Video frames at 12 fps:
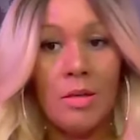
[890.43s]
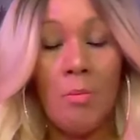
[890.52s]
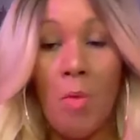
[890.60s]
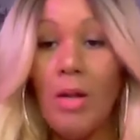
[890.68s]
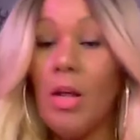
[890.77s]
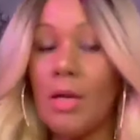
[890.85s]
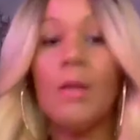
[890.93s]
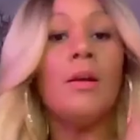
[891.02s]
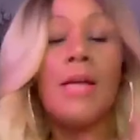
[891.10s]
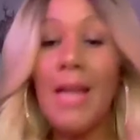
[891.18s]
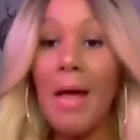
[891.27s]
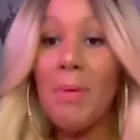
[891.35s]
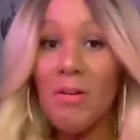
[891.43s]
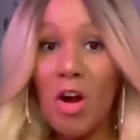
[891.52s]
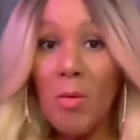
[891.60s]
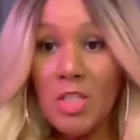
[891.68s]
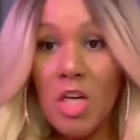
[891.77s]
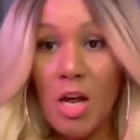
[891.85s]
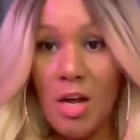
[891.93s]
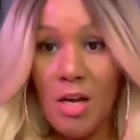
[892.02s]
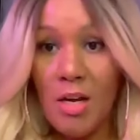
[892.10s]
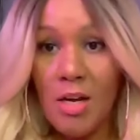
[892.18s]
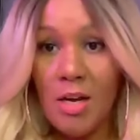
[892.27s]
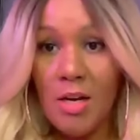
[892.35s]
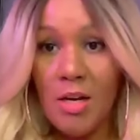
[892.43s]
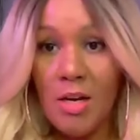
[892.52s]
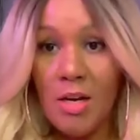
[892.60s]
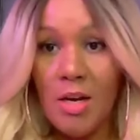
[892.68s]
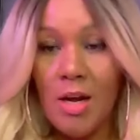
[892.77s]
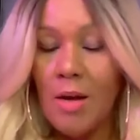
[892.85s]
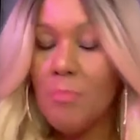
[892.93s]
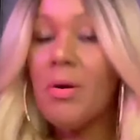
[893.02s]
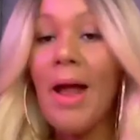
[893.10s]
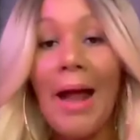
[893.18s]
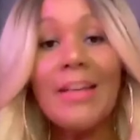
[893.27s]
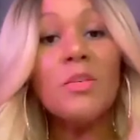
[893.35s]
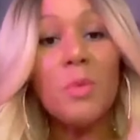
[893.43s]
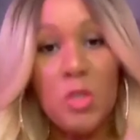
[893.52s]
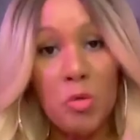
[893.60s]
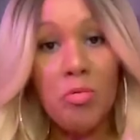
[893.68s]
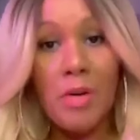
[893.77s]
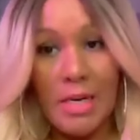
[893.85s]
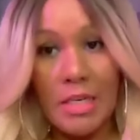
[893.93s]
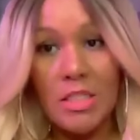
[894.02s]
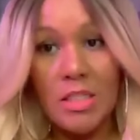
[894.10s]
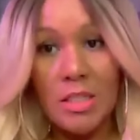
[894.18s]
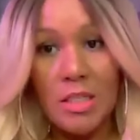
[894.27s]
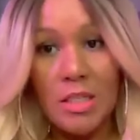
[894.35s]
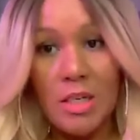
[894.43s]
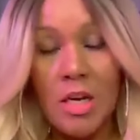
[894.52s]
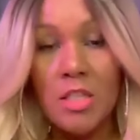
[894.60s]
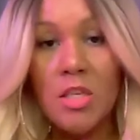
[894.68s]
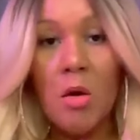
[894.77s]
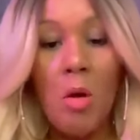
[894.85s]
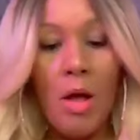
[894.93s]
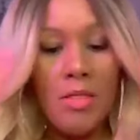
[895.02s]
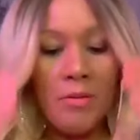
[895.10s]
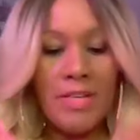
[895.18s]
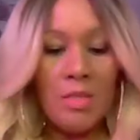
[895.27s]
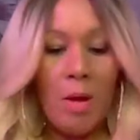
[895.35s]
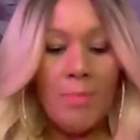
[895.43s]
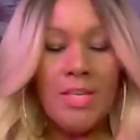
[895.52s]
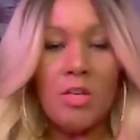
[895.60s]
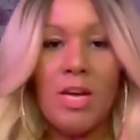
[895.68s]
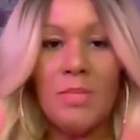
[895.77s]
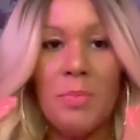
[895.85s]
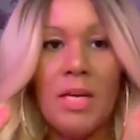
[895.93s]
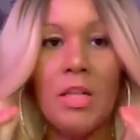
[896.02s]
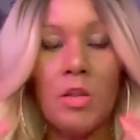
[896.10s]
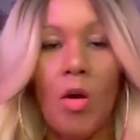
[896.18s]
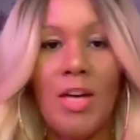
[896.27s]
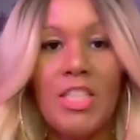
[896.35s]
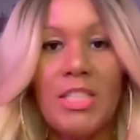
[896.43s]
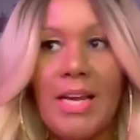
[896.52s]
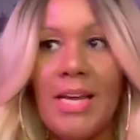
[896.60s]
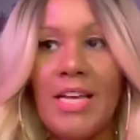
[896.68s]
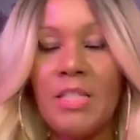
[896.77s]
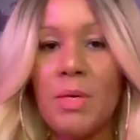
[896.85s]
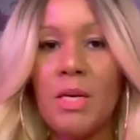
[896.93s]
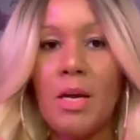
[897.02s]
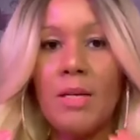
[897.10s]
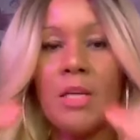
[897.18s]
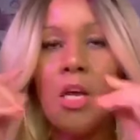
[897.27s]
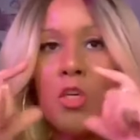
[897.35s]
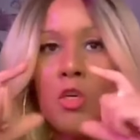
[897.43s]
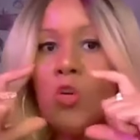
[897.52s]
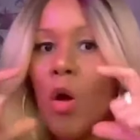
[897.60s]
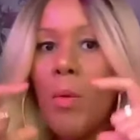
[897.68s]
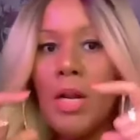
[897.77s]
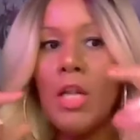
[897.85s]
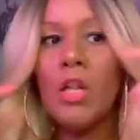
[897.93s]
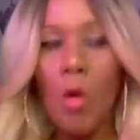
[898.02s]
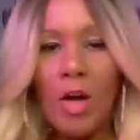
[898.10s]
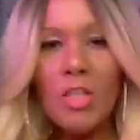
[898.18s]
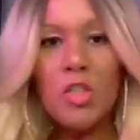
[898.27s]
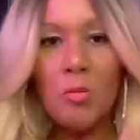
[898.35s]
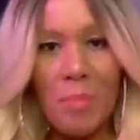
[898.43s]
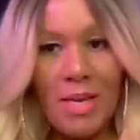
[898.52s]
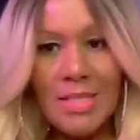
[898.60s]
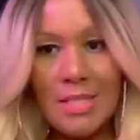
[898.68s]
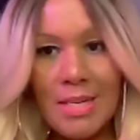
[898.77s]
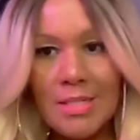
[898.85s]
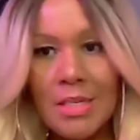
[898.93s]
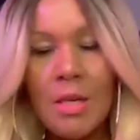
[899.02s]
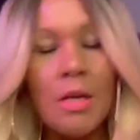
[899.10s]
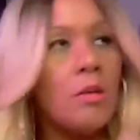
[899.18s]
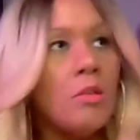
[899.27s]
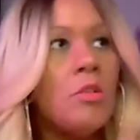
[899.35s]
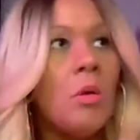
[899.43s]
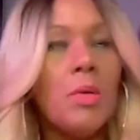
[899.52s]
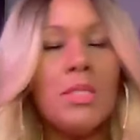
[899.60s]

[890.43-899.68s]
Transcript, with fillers: Come on, look, can I be real with y'all? Practice what you preach. So the reason why I'm telling you guys pick a launch date is because you don't want to launch your business. You know,